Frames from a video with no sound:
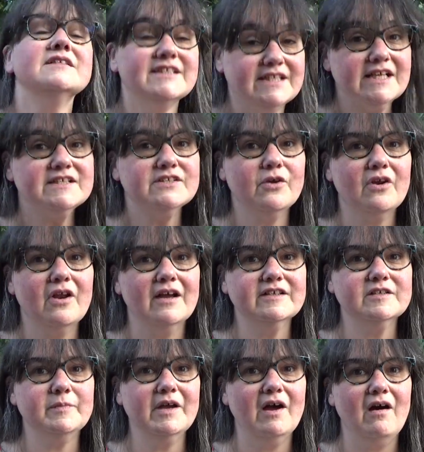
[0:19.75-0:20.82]
does not like
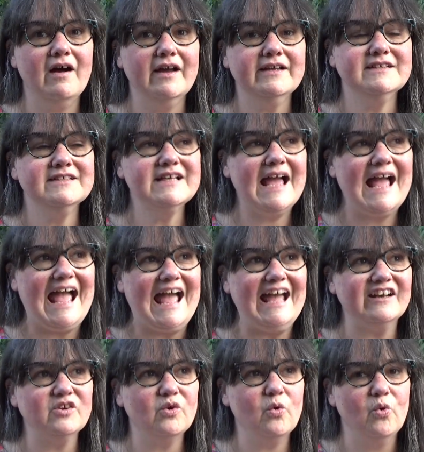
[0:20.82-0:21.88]
to be ironed
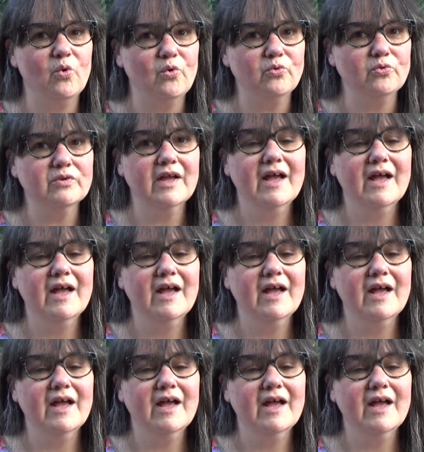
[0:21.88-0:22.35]
at all.